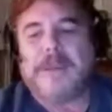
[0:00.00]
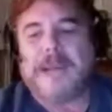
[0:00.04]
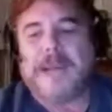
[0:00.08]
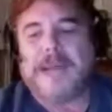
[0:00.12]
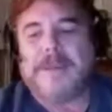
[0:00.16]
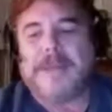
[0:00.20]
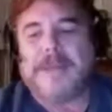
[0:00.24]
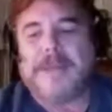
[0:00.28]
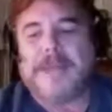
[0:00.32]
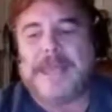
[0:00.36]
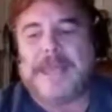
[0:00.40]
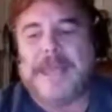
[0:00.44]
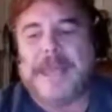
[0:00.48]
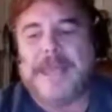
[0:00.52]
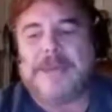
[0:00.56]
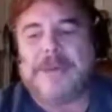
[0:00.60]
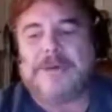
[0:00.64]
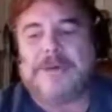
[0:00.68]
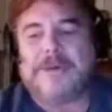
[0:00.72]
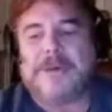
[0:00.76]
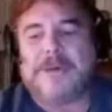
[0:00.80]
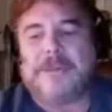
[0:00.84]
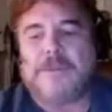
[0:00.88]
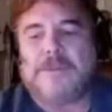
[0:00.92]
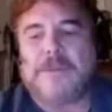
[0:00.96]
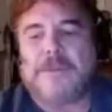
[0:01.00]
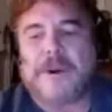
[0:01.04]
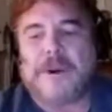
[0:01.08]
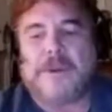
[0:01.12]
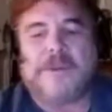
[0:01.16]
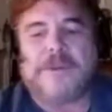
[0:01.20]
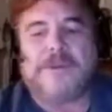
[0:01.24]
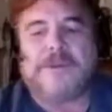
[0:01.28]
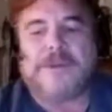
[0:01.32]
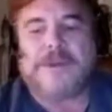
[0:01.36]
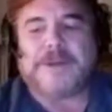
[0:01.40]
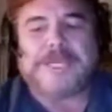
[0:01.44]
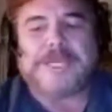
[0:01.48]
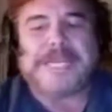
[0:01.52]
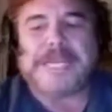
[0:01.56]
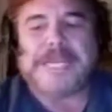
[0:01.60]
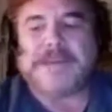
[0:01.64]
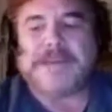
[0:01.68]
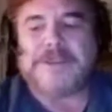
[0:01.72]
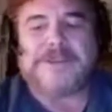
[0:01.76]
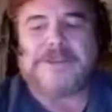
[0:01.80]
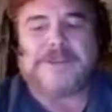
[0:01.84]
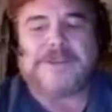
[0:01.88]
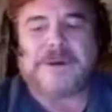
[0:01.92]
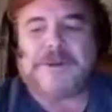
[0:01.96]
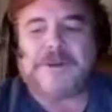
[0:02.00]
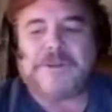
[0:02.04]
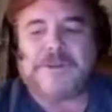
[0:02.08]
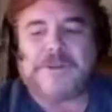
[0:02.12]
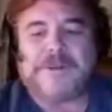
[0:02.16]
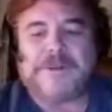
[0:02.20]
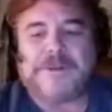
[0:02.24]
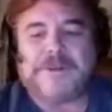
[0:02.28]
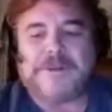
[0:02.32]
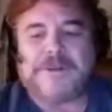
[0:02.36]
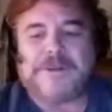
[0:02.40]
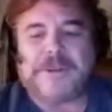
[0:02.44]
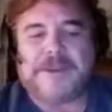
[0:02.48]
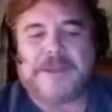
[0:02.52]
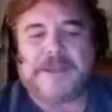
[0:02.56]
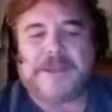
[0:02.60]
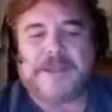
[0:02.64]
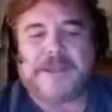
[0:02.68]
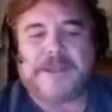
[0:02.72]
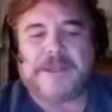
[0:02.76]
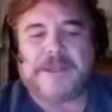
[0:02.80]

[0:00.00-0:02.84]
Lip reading: And the K group, Carlos Martinez talks about this was